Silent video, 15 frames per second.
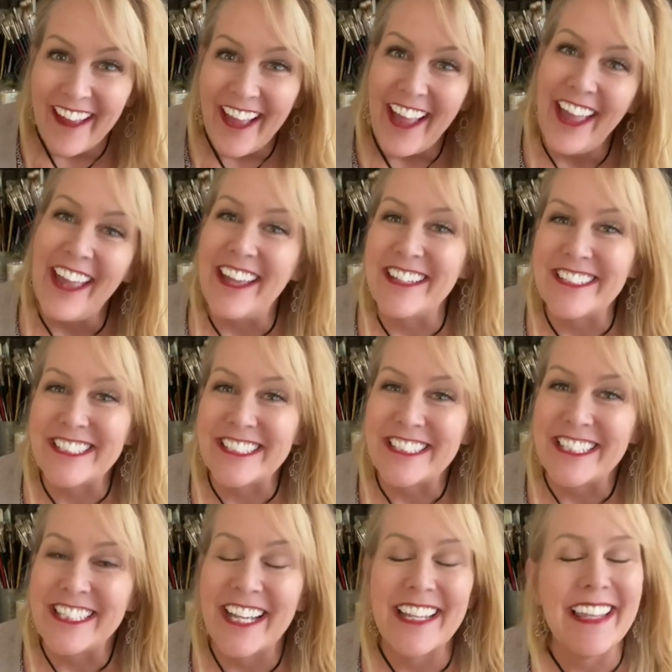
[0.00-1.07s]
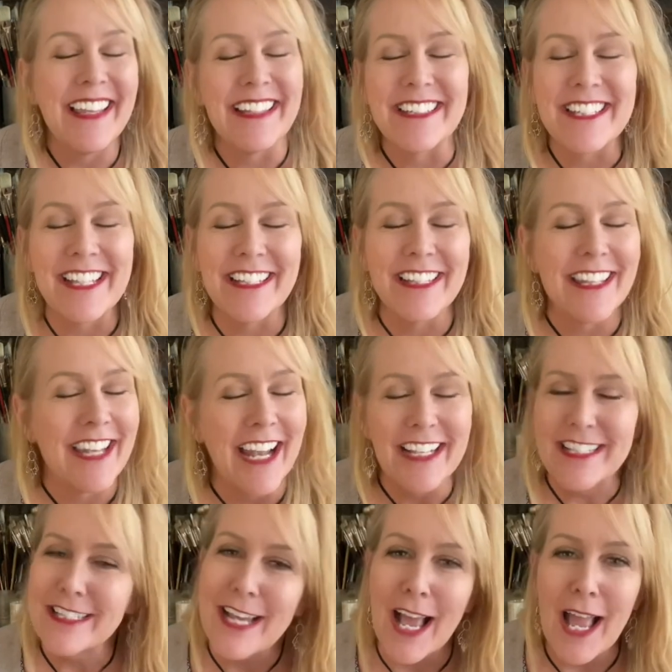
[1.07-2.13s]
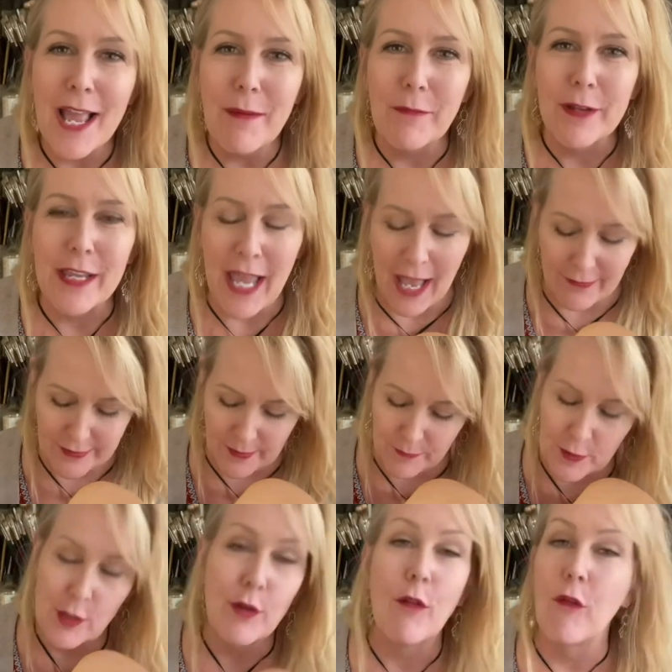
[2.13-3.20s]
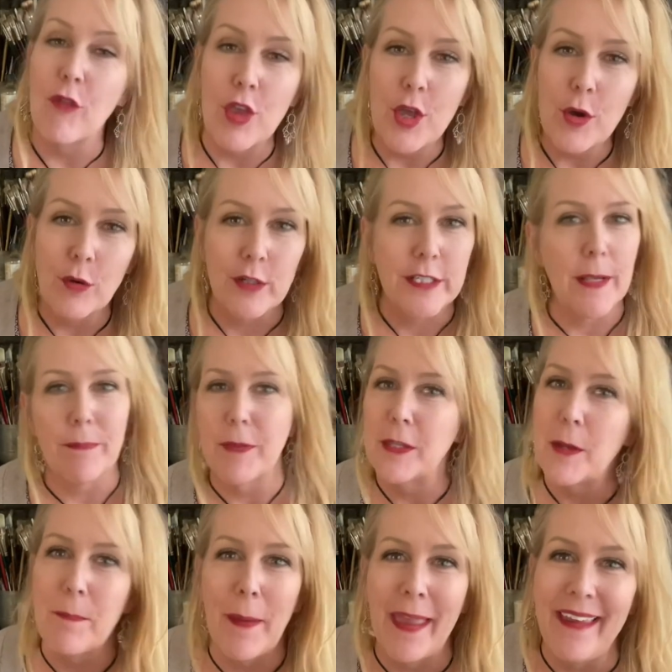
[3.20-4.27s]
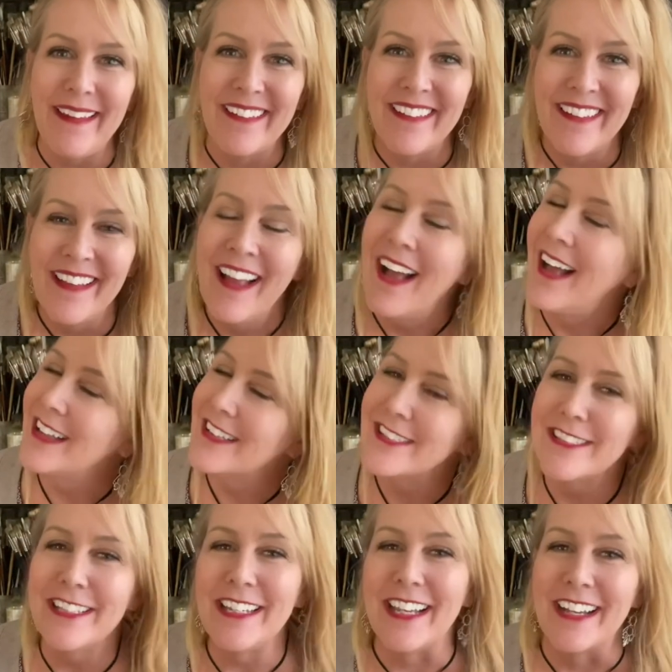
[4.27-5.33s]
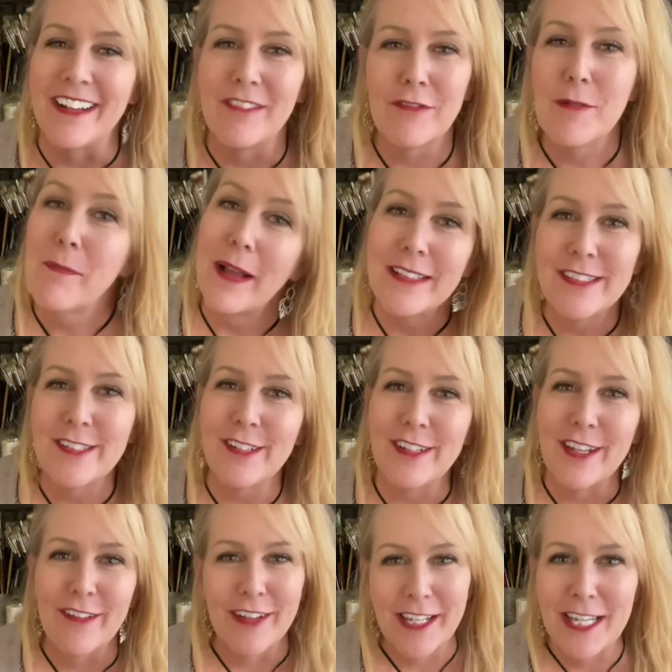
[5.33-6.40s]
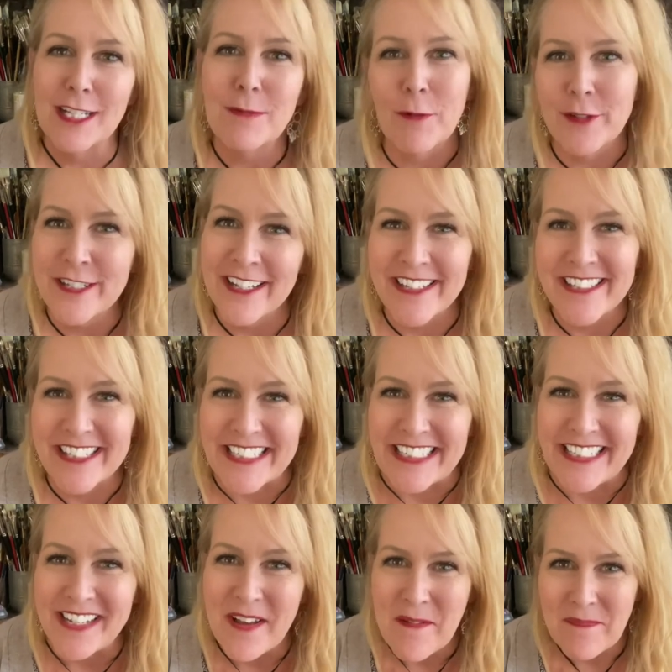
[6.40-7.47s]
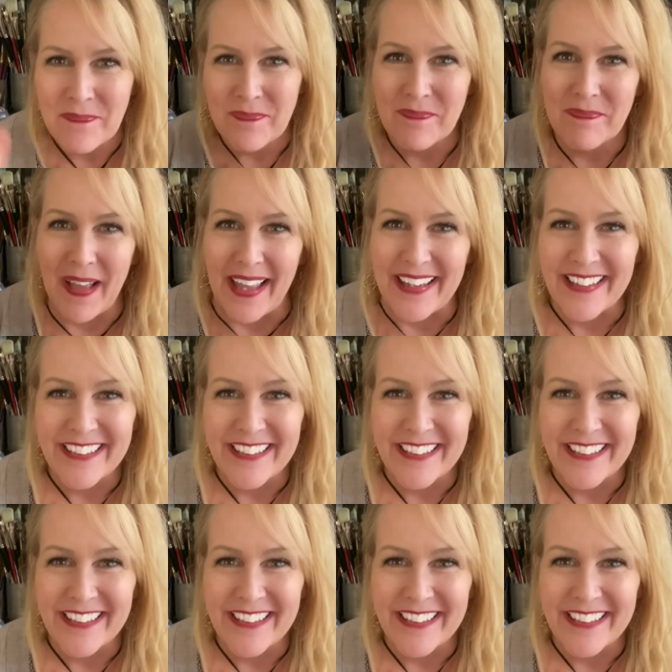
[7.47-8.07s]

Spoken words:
And again, till the next time we have something to review or something to paint, I'll see you from my studio in Kingsport, Tennessee. Bye.